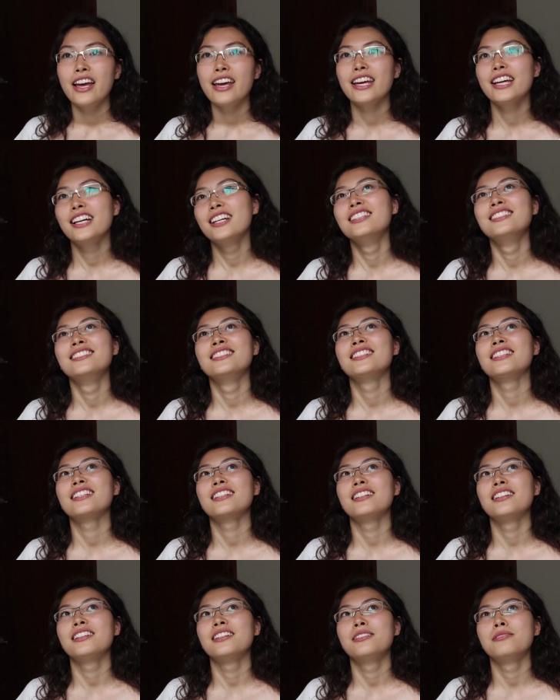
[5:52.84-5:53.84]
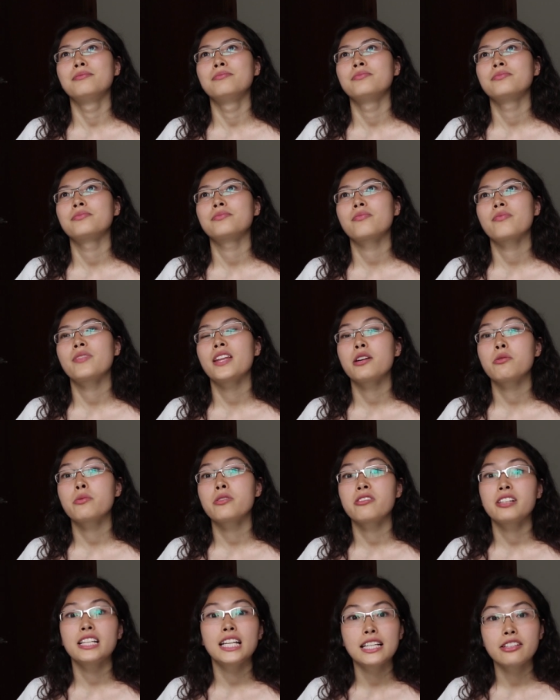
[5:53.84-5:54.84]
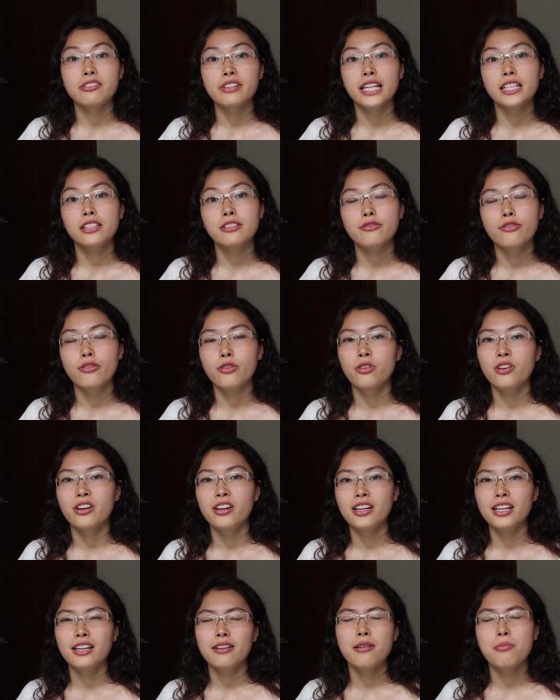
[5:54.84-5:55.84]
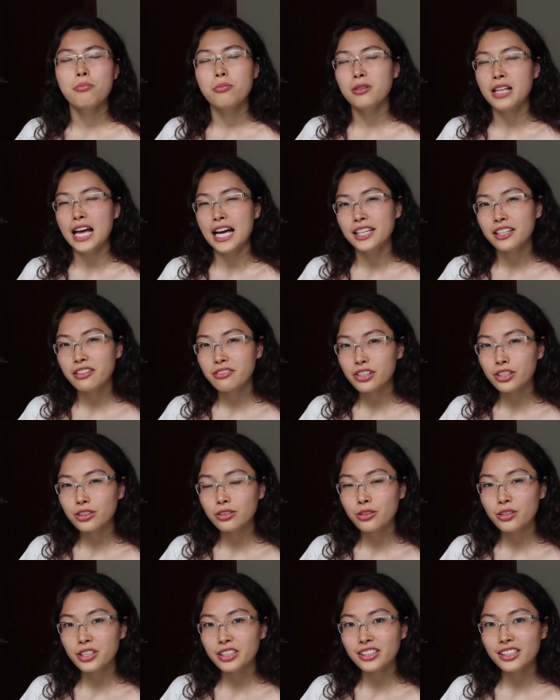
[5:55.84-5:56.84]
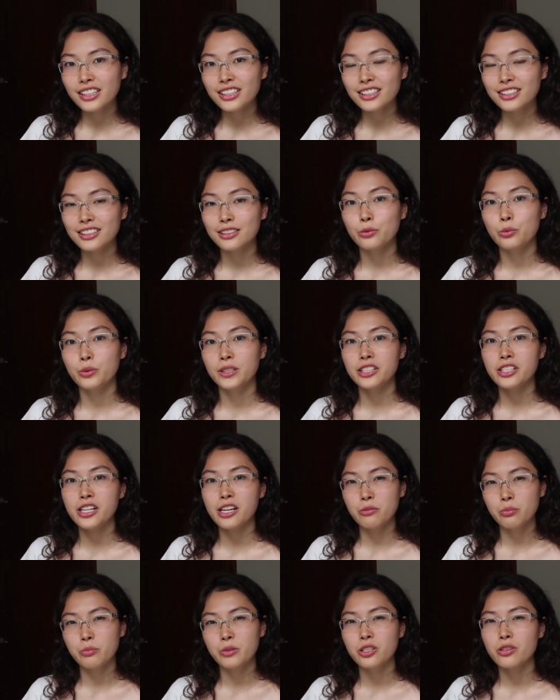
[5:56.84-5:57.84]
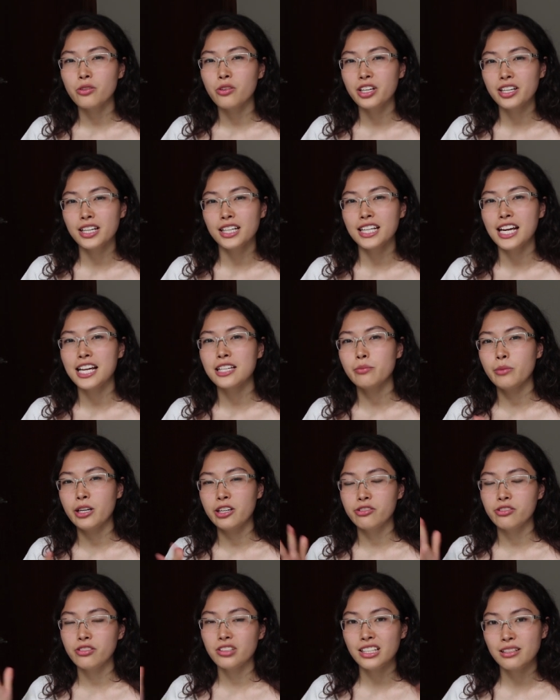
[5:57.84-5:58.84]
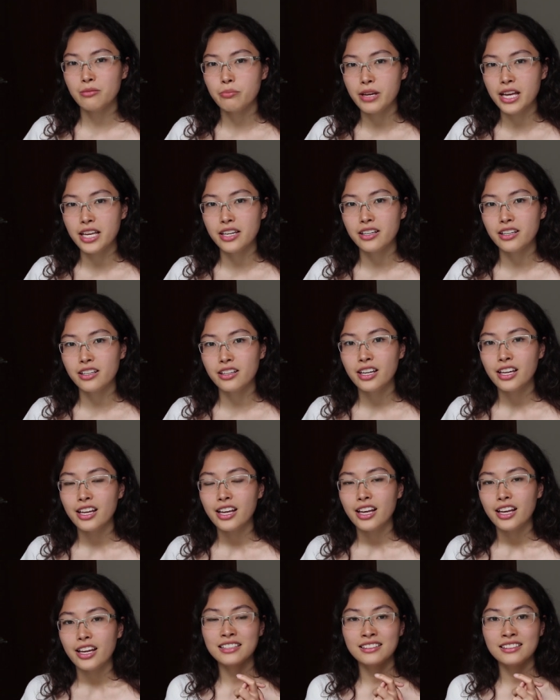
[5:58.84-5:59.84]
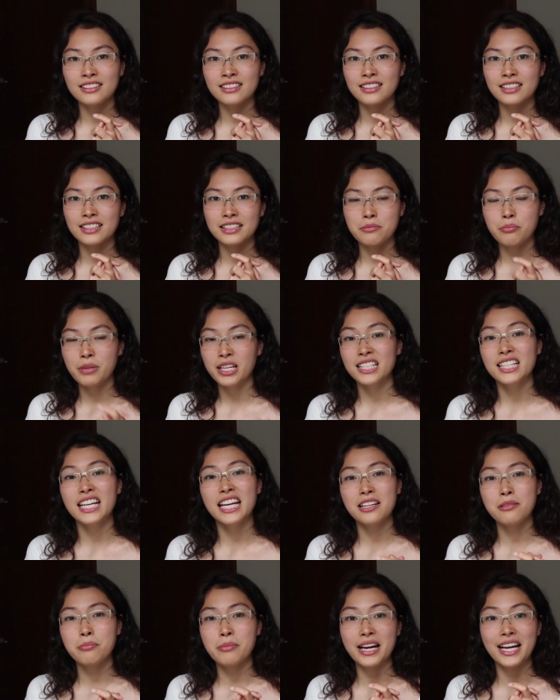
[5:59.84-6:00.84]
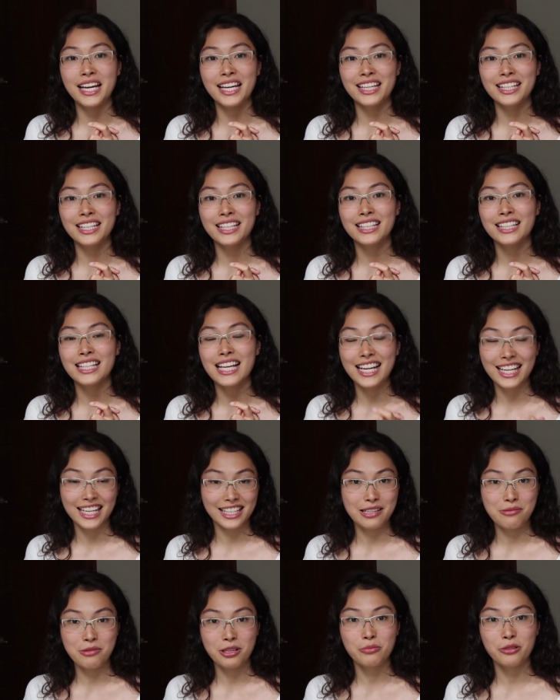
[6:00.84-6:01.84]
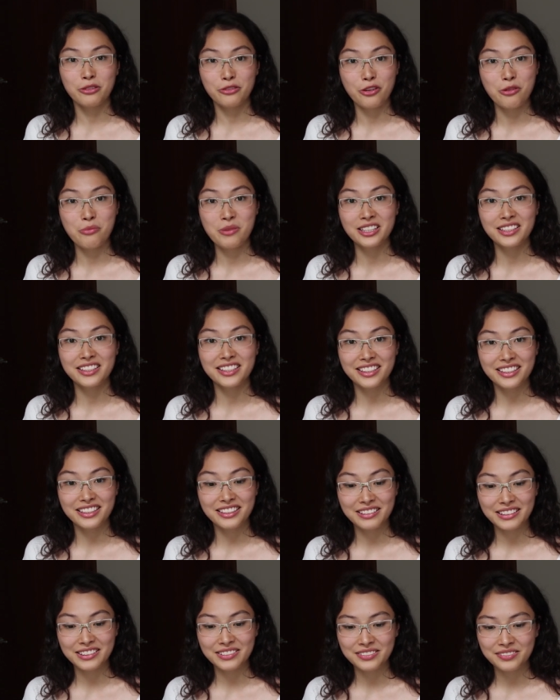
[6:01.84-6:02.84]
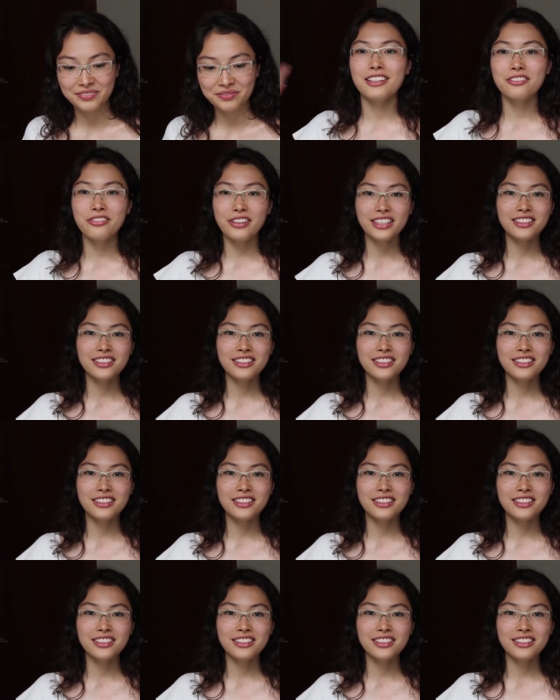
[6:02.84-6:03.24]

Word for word: and um, they were really great for uh, planning resources which helped me to organize my routine better and maintain my academic performance. And